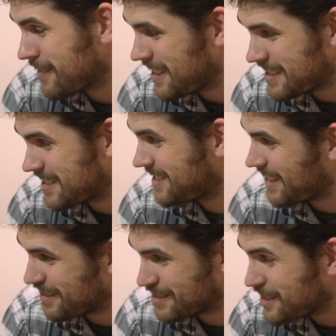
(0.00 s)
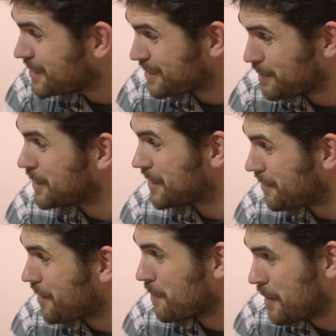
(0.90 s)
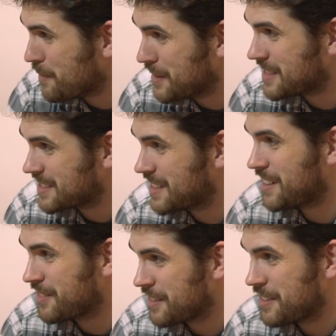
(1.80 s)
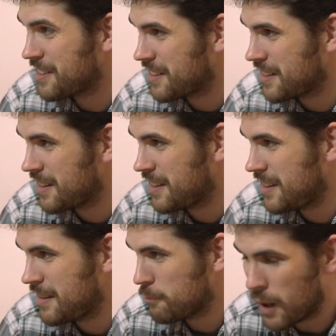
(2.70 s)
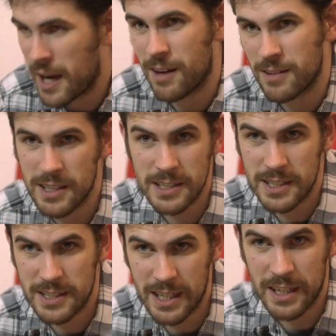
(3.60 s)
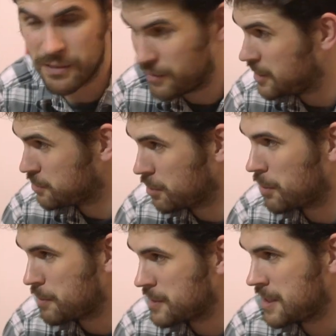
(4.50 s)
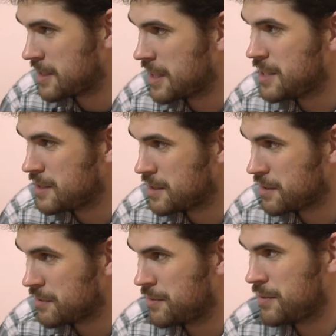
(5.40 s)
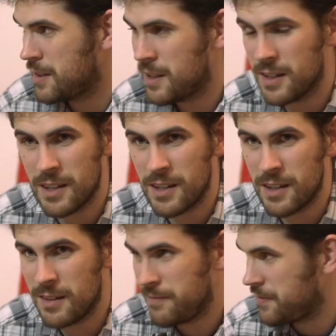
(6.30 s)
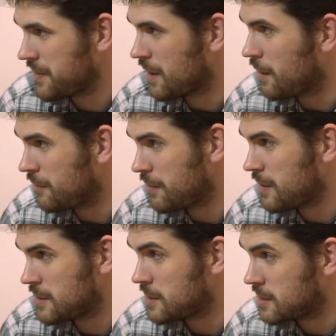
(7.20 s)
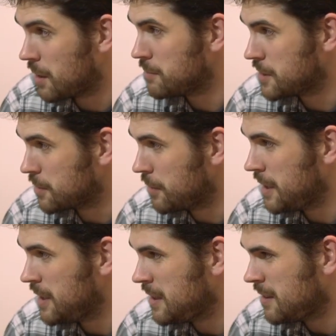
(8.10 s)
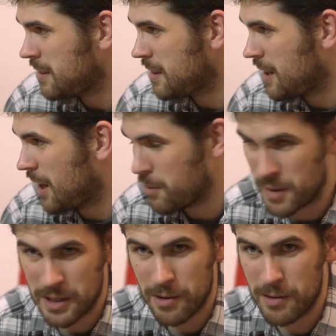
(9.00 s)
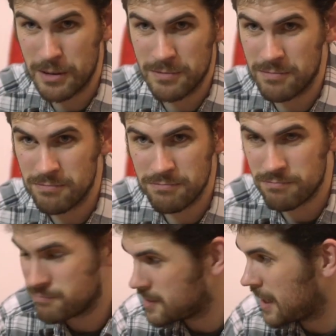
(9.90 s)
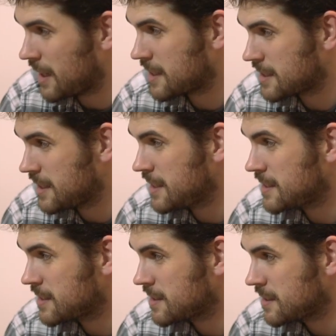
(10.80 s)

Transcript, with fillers: it sounds cheesy, but there are moments that I've thought, wow, because it's like a visual representation of of, to some degree, how big our own galaxy is.